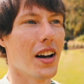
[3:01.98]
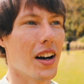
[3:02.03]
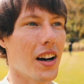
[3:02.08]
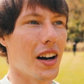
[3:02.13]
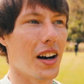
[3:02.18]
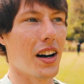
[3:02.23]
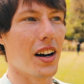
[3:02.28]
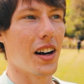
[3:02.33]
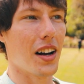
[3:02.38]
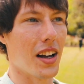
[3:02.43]

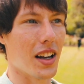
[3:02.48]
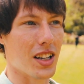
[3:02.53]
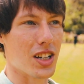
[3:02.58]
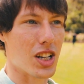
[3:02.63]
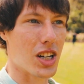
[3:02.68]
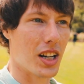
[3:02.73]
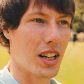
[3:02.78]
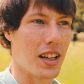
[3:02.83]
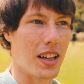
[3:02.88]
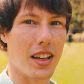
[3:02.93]
uh,
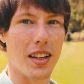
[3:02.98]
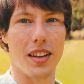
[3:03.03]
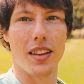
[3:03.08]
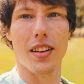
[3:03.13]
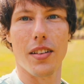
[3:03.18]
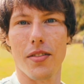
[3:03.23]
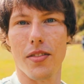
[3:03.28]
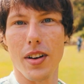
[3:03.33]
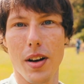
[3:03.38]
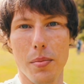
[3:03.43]
actually in
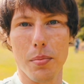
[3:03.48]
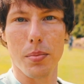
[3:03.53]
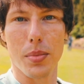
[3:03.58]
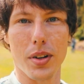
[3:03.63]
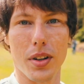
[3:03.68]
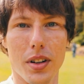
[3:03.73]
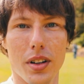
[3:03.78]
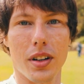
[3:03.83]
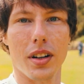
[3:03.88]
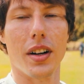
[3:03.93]

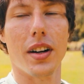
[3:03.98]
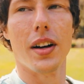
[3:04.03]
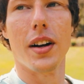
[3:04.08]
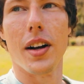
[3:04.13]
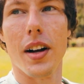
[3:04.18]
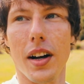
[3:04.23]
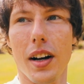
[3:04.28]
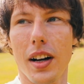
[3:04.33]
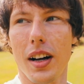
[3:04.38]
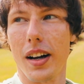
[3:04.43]
November
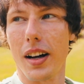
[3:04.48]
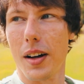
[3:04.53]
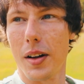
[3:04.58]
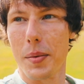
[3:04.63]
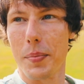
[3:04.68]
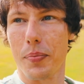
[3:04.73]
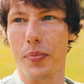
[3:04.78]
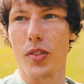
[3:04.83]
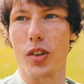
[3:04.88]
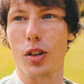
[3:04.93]

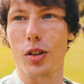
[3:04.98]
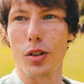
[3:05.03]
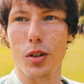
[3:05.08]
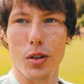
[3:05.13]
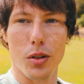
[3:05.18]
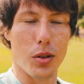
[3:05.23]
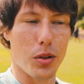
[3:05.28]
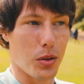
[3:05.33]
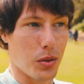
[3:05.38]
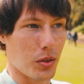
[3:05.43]
um,
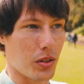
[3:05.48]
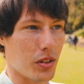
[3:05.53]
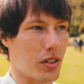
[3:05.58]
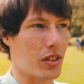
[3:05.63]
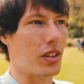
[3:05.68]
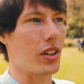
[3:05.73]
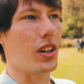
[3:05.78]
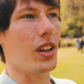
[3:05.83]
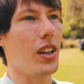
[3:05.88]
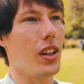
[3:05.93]
to
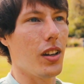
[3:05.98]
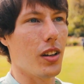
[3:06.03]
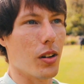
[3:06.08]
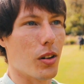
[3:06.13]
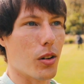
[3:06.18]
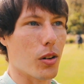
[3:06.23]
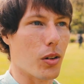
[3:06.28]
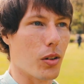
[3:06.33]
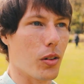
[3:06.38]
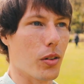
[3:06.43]
see
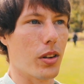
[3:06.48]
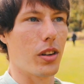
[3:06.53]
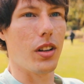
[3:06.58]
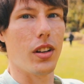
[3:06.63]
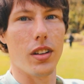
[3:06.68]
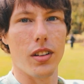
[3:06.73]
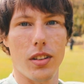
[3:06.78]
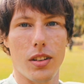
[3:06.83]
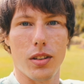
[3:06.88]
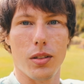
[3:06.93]
all
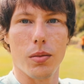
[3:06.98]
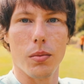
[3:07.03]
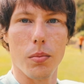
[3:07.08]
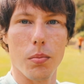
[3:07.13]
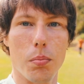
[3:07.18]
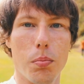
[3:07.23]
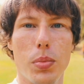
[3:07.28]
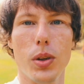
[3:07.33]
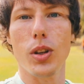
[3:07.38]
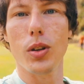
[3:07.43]
this
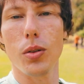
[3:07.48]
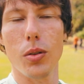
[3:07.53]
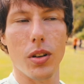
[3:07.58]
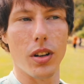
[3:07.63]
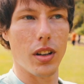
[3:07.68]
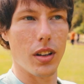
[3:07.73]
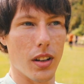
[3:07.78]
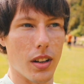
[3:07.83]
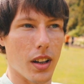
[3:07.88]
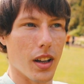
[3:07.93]

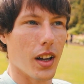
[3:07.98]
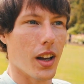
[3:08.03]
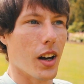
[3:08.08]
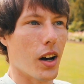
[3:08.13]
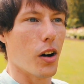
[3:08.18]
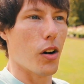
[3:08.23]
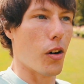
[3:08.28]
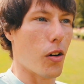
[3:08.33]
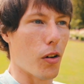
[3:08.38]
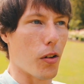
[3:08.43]
beauty
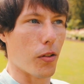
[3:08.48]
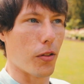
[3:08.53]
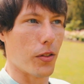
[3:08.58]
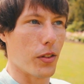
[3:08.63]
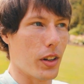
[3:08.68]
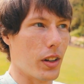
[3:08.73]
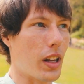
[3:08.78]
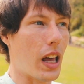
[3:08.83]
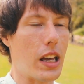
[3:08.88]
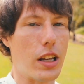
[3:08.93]

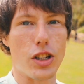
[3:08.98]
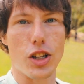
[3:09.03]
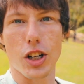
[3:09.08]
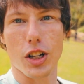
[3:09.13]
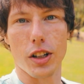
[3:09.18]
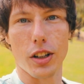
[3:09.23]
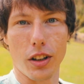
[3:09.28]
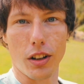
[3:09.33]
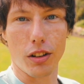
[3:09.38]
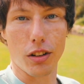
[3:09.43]
of the
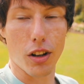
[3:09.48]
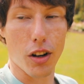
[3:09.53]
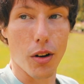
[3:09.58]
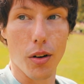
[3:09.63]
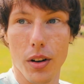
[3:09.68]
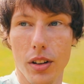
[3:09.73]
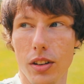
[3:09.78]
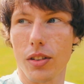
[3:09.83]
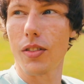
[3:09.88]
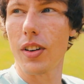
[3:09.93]
nature
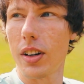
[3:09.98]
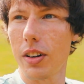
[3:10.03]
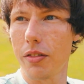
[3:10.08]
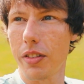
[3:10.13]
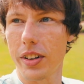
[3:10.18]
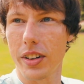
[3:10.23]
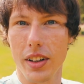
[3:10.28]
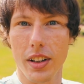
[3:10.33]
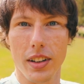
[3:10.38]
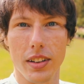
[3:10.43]
so it's very
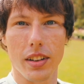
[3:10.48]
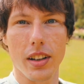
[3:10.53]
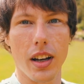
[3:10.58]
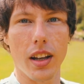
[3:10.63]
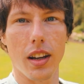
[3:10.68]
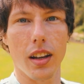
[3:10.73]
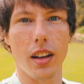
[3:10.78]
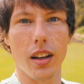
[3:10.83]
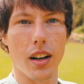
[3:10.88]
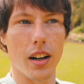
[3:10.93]
very
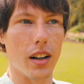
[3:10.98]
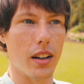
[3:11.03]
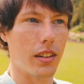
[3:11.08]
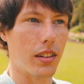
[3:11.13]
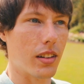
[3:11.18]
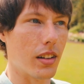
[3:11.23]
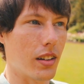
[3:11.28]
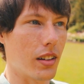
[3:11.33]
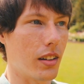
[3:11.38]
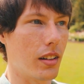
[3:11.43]
exciting
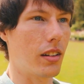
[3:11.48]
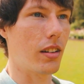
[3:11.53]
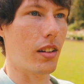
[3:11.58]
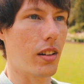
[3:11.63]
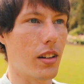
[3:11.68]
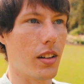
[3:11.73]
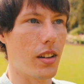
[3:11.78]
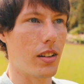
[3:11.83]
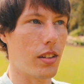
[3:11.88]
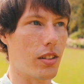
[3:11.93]
guys and
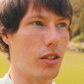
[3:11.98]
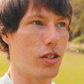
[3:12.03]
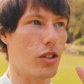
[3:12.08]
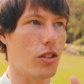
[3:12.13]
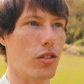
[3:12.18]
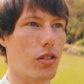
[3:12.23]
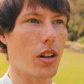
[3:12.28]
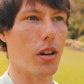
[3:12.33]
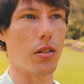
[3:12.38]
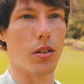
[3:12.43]
uh, this is
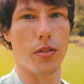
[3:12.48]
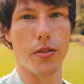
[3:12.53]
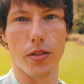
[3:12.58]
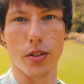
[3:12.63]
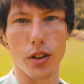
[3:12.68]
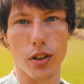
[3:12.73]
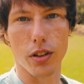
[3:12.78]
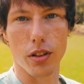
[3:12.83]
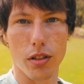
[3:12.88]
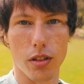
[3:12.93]
just our
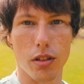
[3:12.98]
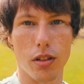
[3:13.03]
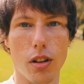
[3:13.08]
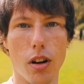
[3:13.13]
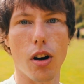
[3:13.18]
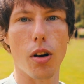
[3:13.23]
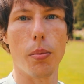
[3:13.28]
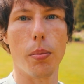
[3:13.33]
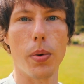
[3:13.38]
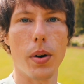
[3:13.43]
first
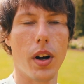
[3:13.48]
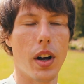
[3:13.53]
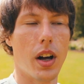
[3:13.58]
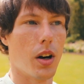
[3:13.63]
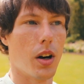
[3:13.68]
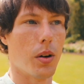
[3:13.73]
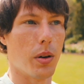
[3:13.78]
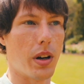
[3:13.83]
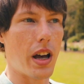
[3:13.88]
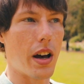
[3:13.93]
stop
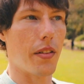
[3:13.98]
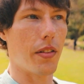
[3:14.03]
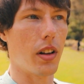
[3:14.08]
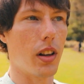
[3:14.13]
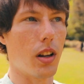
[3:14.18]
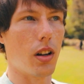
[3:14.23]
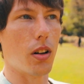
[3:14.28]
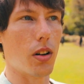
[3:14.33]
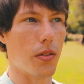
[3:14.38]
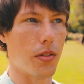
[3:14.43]
we have a
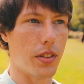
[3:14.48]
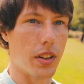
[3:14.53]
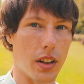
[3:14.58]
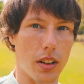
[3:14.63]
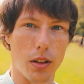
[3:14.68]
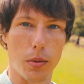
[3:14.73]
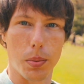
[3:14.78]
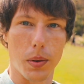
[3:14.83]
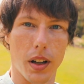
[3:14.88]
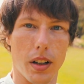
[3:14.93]
lot of
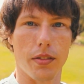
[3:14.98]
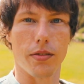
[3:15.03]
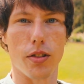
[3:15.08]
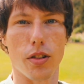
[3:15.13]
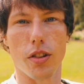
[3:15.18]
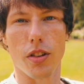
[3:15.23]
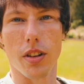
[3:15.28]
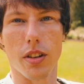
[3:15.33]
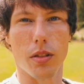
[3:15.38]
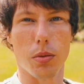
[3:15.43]
things planned
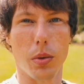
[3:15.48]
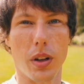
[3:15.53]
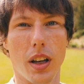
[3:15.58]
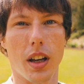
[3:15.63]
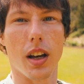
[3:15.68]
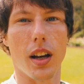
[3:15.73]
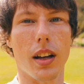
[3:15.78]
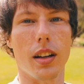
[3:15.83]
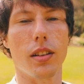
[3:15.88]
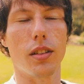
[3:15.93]
for this
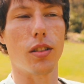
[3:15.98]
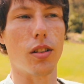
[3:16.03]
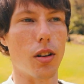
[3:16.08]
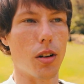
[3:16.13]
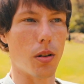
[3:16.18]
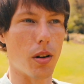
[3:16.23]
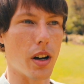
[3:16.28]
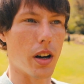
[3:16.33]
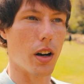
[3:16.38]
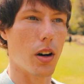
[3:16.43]
weekend
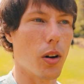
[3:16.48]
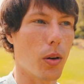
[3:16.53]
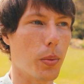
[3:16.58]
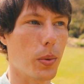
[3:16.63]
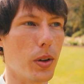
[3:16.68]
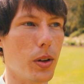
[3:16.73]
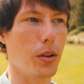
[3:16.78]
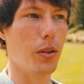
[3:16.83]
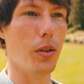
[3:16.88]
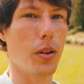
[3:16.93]
so I
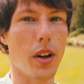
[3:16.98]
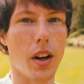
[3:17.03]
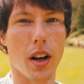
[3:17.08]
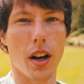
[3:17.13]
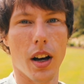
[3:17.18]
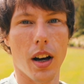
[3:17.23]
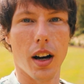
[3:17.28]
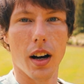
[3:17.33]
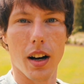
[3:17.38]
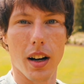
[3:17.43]
hope you
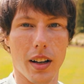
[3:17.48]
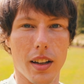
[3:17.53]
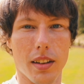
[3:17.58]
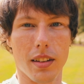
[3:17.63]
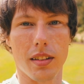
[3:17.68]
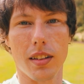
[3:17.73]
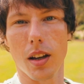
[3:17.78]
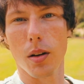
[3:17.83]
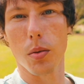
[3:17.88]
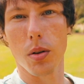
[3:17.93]
uh, can
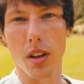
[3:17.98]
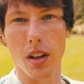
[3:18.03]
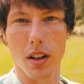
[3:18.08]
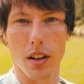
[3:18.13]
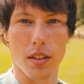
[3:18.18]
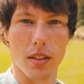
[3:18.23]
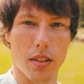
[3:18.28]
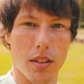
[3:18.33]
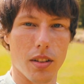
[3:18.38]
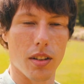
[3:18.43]
stay with
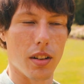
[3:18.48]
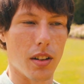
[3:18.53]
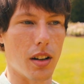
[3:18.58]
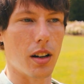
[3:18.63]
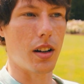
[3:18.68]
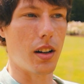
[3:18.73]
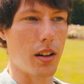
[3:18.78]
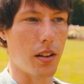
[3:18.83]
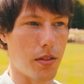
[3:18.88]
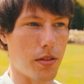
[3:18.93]
us
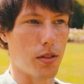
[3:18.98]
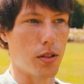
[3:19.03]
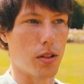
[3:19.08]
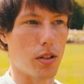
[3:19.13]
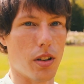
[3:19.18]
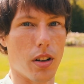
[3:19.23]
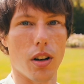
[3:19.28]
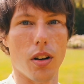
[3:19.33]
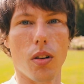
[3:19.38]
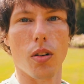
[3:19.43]
uh,
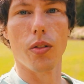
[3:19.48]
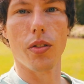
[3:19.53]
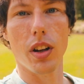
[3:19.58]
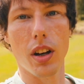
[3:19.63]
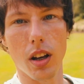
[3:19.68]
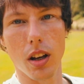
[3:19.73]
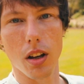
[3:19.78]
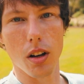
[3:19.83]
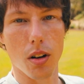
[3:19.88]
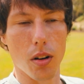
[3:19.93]
for the whole
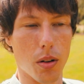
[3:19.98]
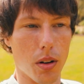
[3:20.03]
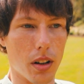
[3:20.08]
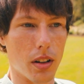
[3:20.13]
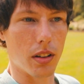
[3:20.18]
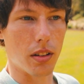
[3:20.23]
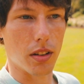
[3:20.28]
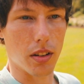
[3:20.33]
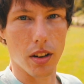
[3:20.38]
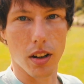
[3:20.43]
video
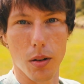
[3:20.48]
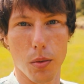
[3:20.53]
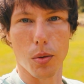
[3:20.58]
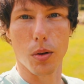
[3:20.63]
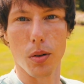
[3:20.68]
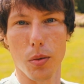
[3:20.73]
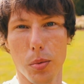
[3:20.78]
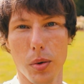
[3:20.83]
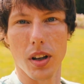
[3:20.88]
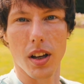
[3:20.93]
and see
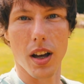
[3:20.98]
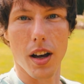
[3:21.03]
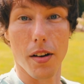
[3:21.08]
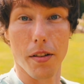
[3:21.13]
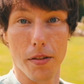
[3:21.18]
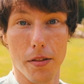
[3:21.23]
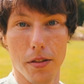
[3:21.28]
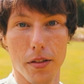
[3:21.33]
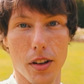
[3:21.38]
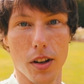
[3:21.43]
what we
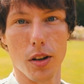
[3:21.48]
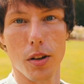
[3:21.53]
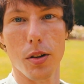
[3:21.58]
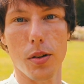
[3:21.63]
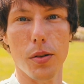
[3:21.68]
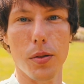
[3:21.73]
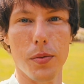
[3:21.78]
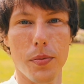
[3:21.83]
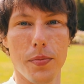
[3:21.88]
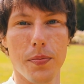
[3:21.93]
have for
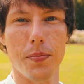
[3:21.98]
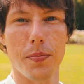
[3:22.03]
you